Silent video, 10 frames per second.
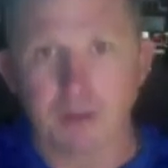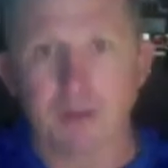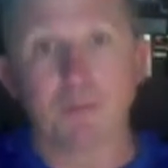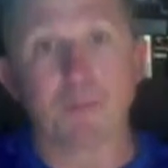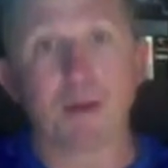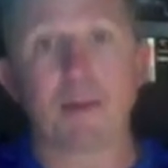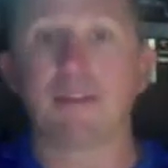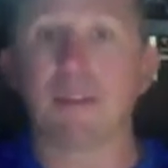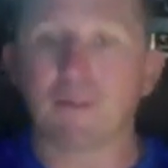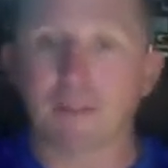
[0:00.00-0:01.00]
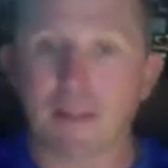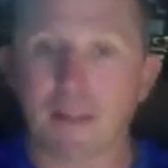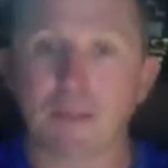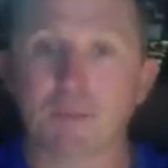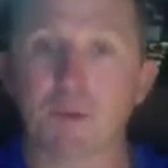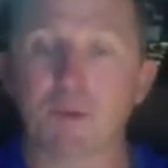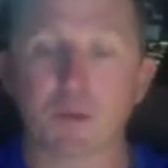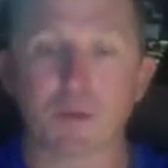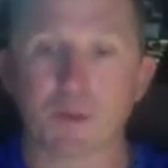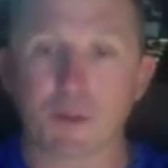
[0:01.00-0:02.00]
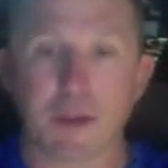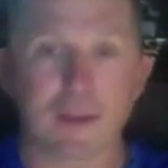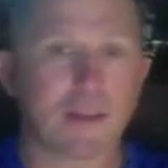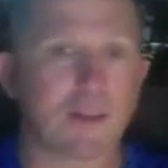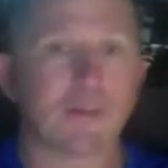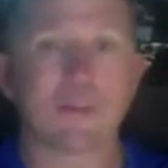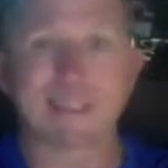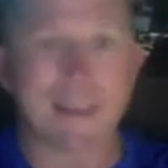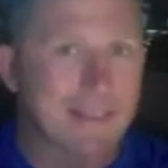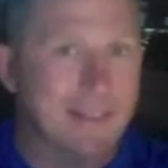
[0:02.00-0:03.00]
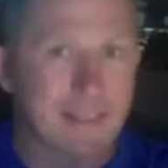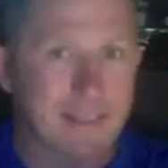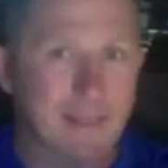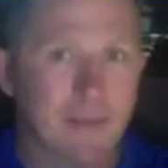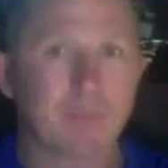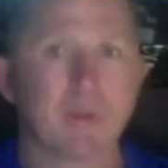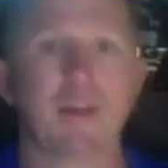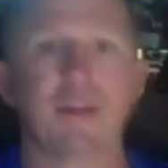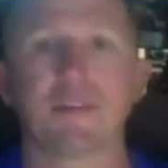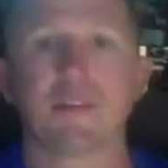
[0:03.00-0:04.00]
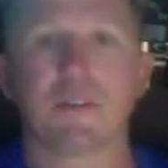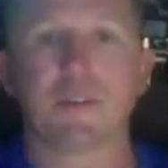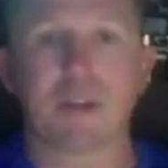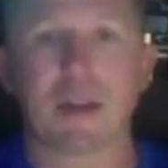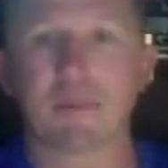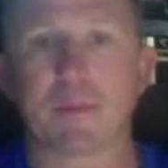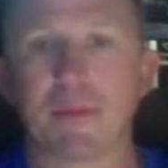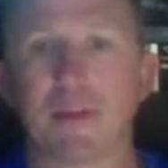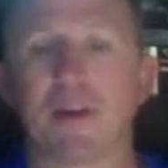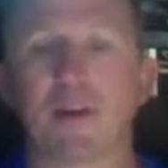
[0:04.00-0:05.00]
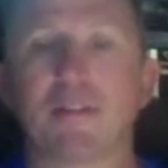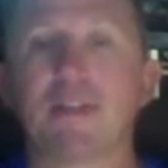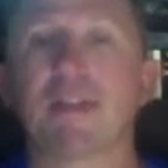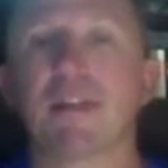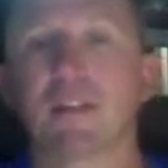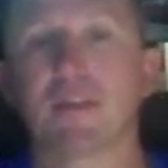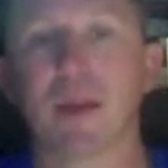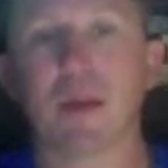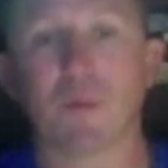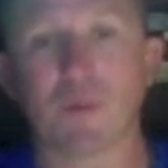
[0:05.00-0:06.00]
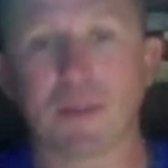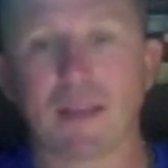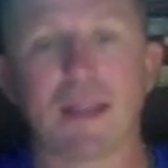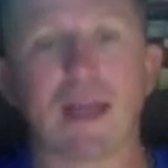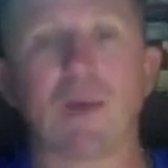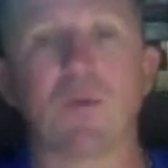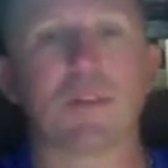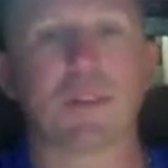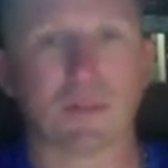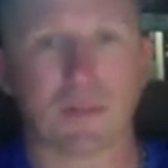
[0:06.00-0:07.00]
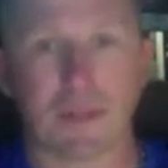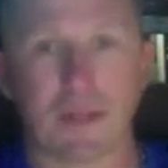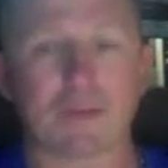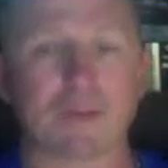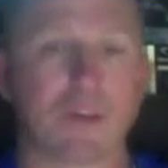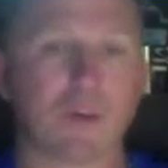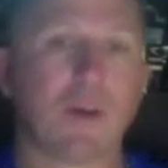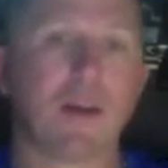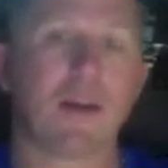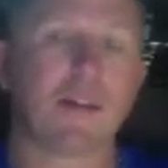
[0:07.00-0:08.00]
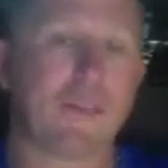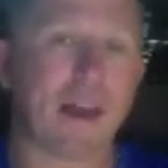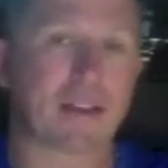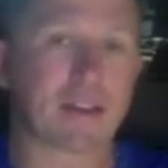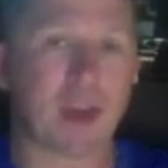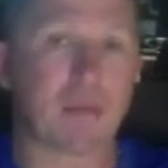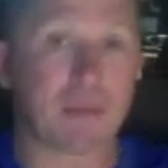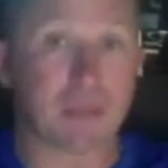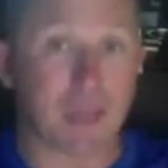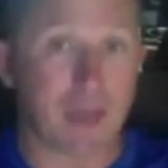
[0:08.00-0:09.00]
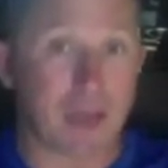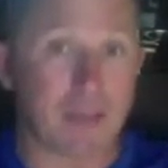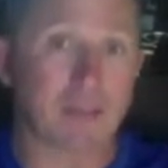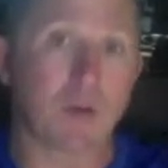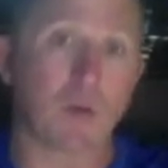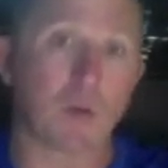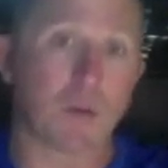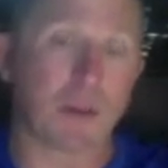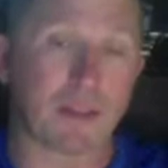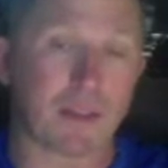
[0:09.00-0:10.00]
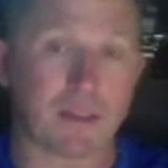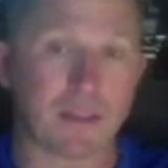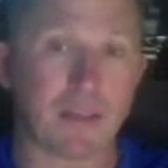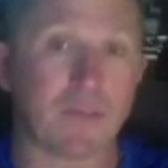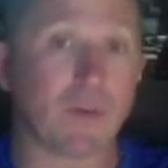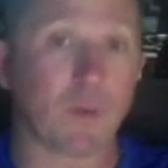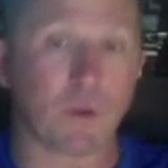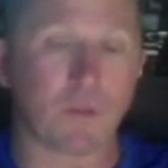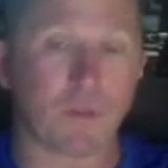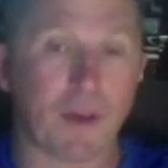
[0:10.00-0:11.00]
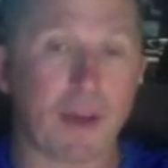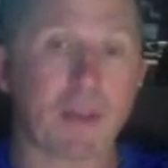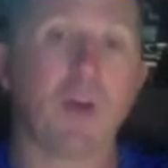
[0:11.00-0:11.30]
But nevertheless, people are always trying to, skate the system, so they've got to be articulate about what they allow and what they don't allow. So a fax copy to us or directly to the DMV will work fine,